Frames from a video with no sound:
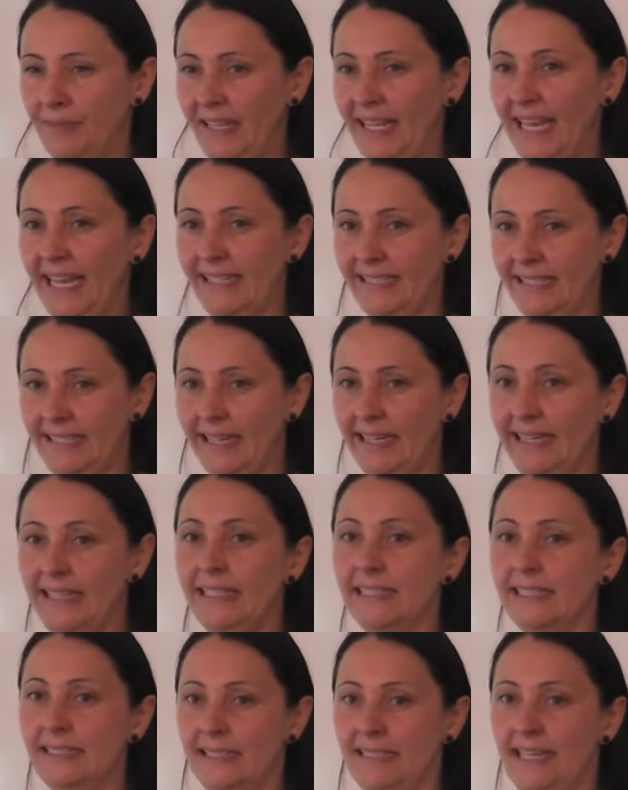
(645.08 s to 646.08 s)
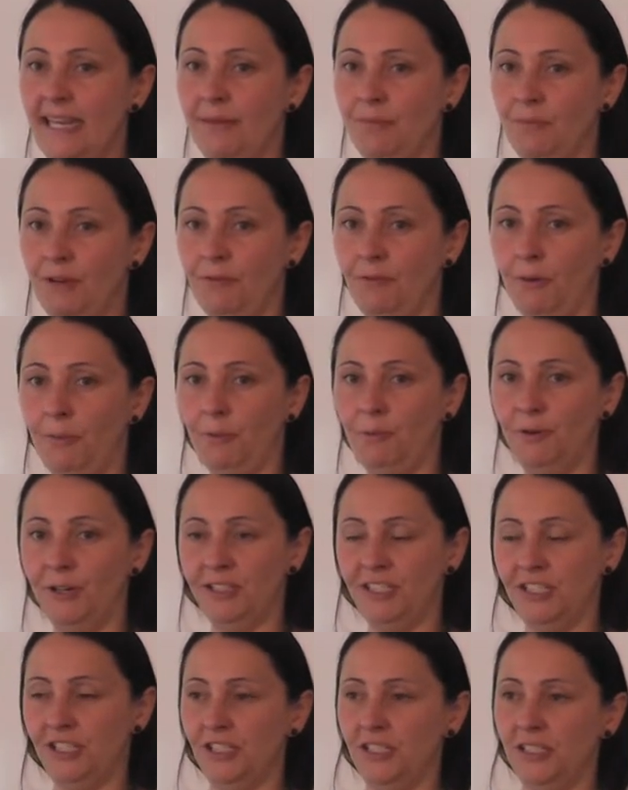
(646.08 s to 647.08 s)
get a clear statement from the
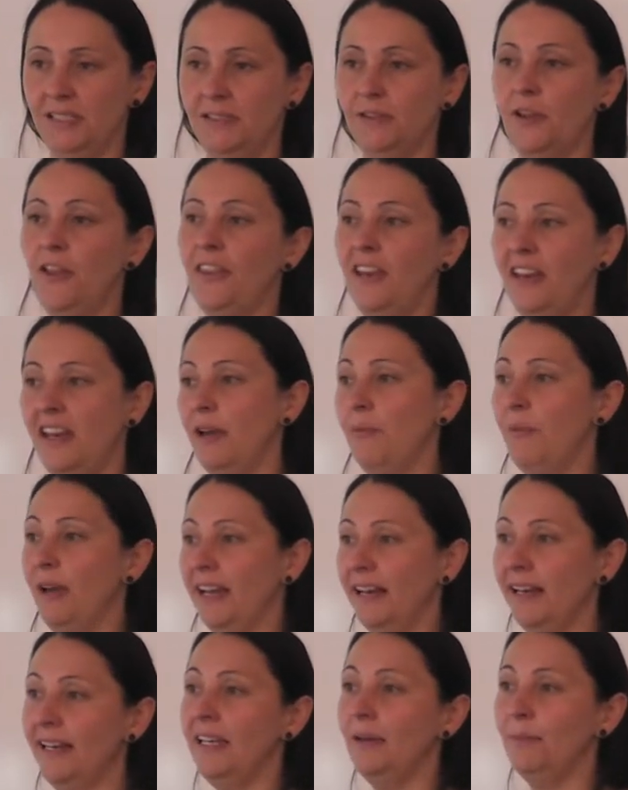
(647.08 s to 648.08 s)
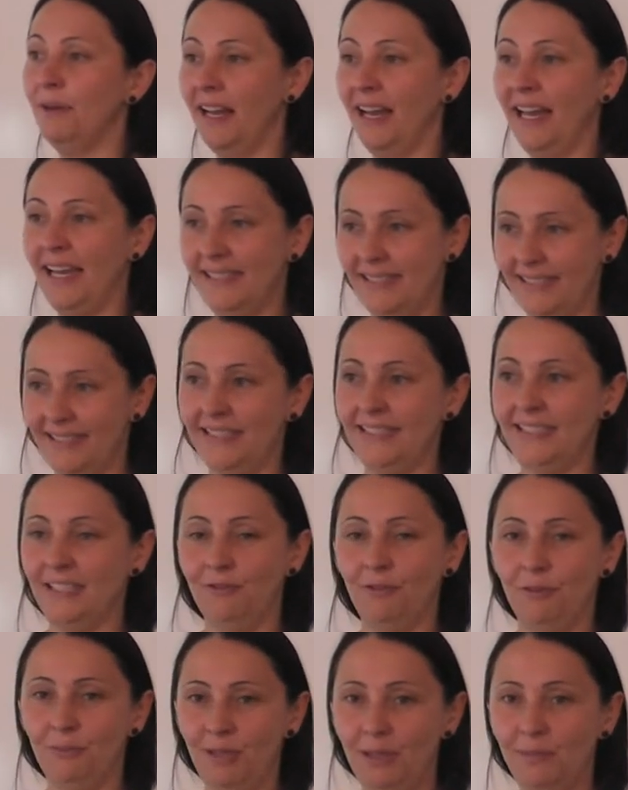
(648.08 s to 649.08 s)
practitioners. Not that they were clear, but I had 6
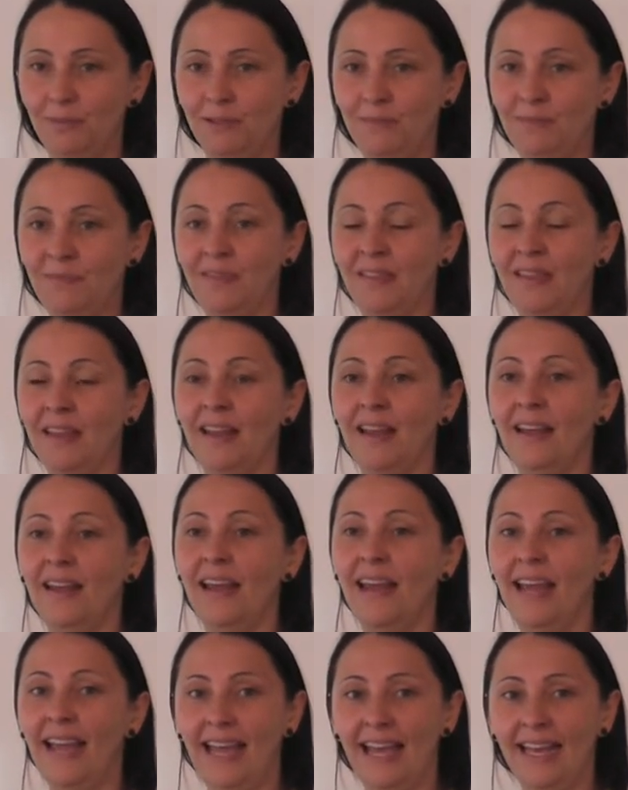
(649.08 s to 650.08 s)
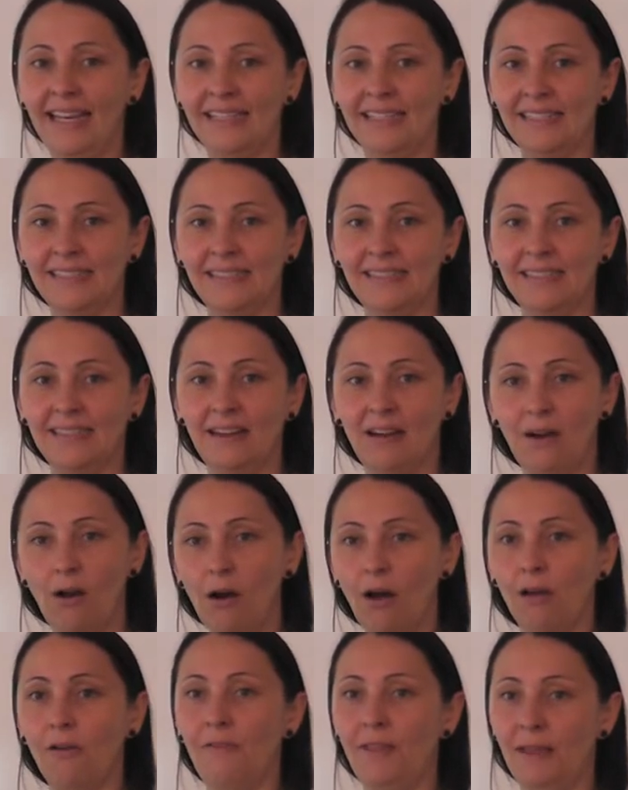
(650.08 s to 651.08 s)
different people, and
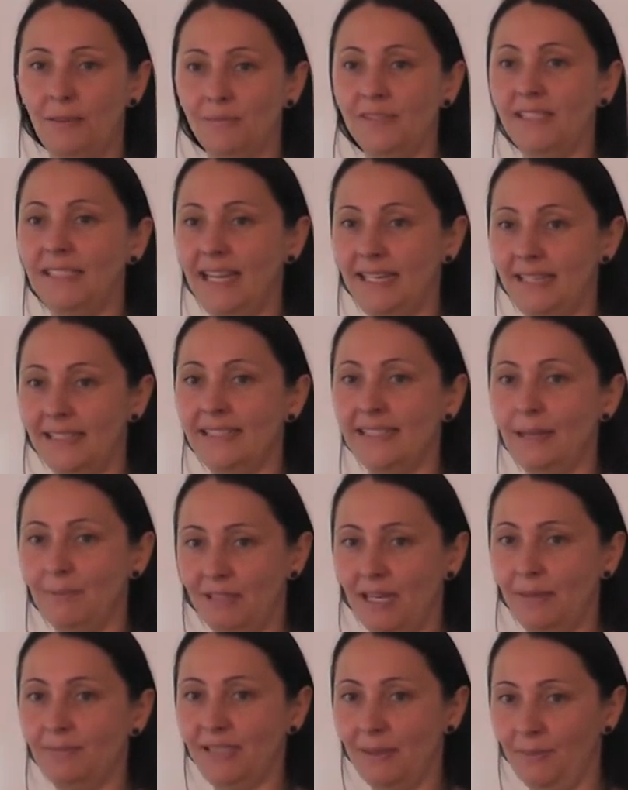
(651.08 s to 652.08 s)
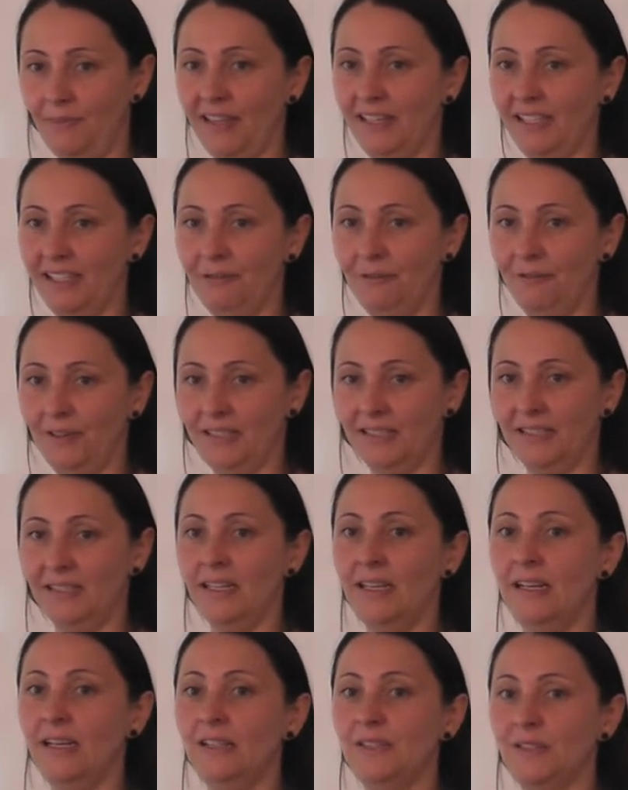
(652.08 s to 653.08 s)
all of them stated sometimes something different.
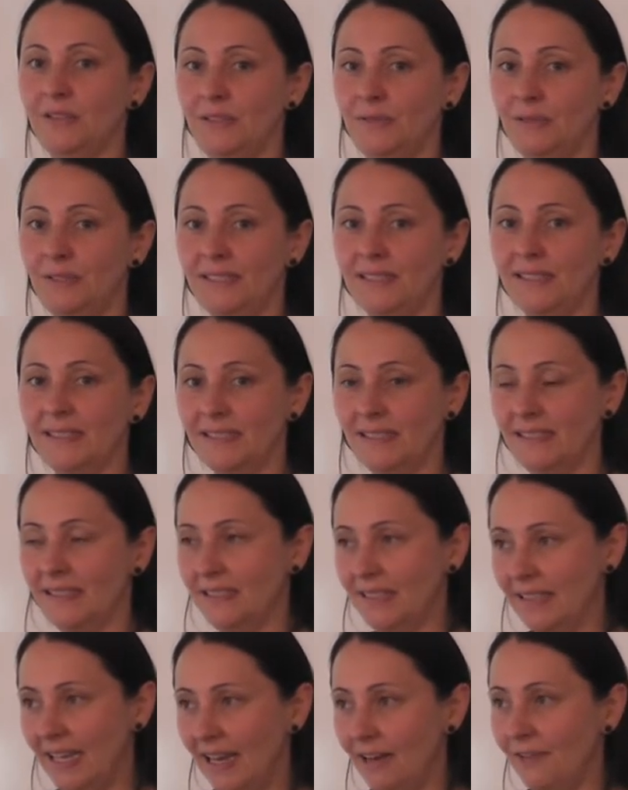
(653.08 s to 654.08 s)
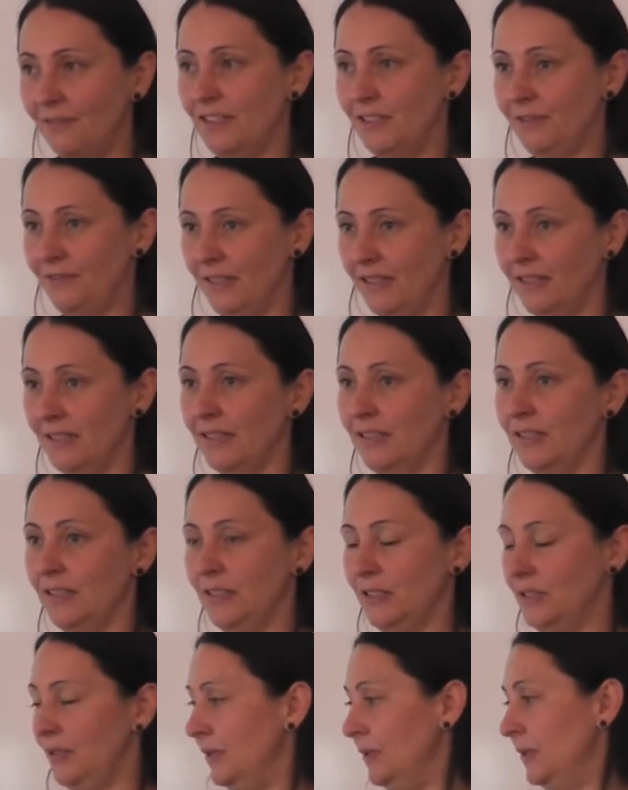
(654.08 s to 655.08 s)
So it was kind of
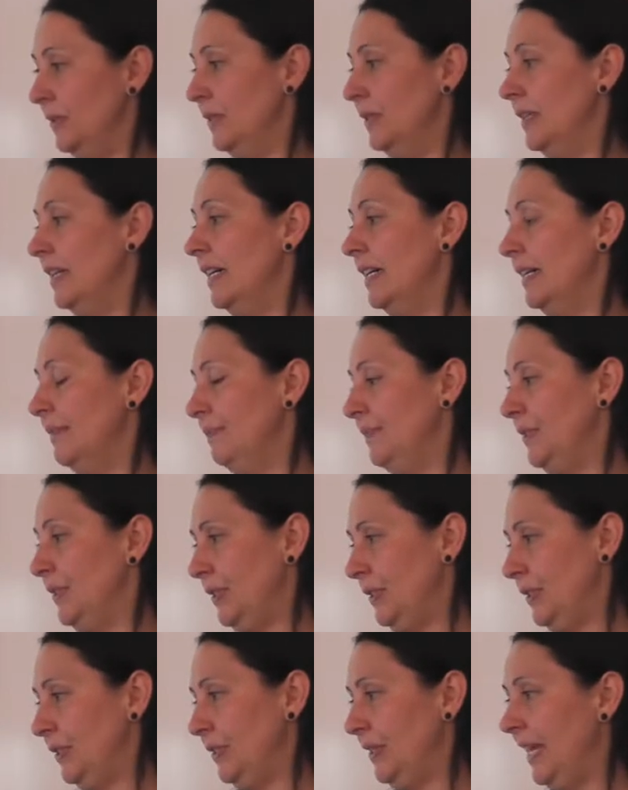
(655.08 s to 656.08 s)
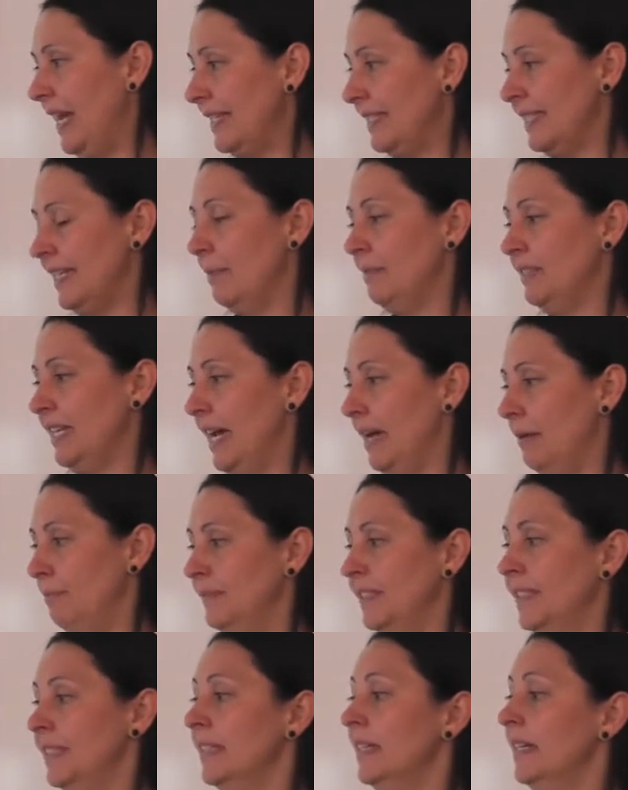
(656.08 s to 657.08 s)
difficult to get
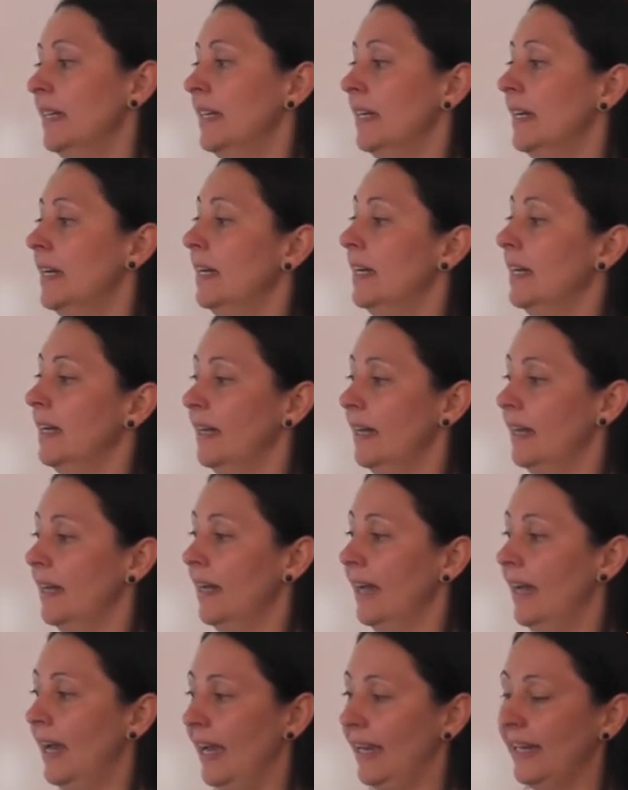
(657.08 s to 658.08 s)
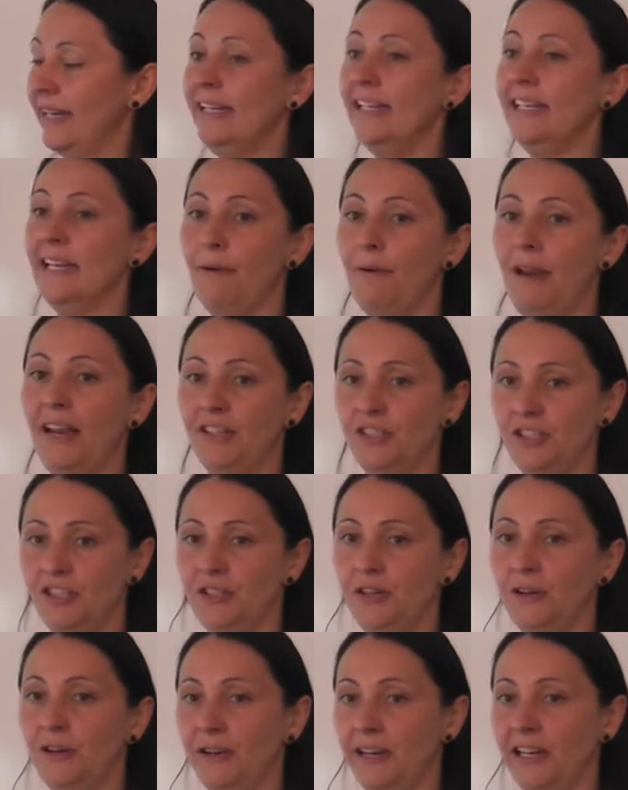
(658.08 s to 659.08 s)
sometimes a clear
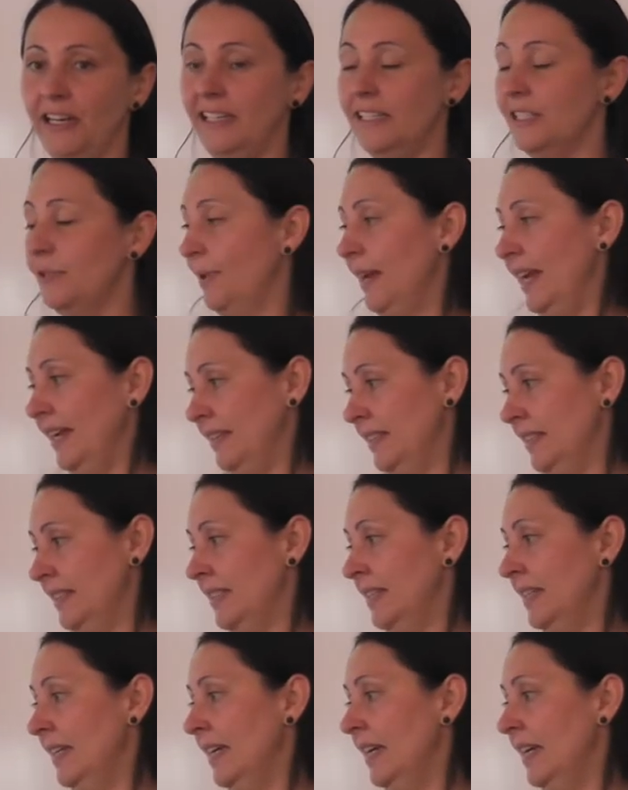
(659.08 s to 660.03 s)
direction or a clear trend.